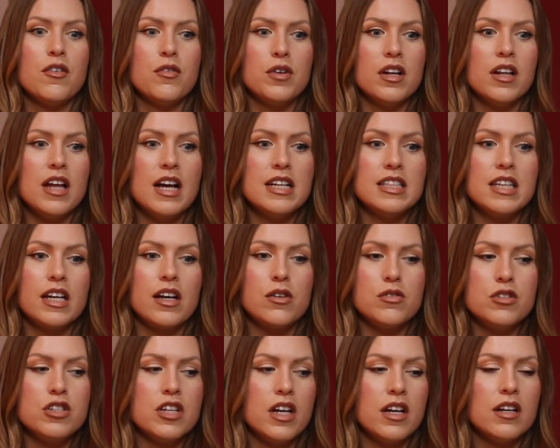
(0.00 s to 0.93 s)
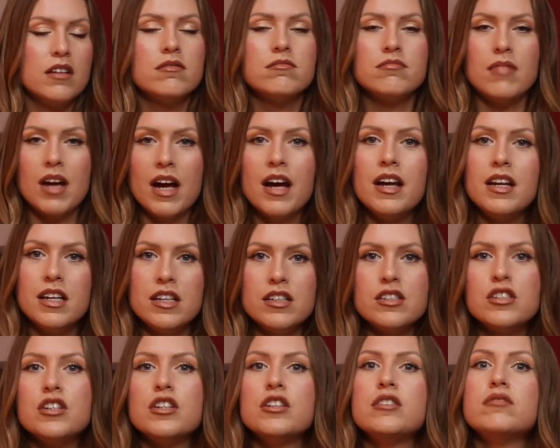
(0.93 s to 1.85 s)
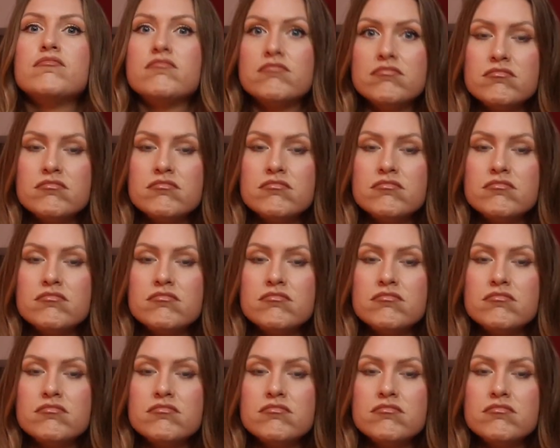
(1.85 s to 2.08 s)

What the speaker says: realize like, oh shit, I need to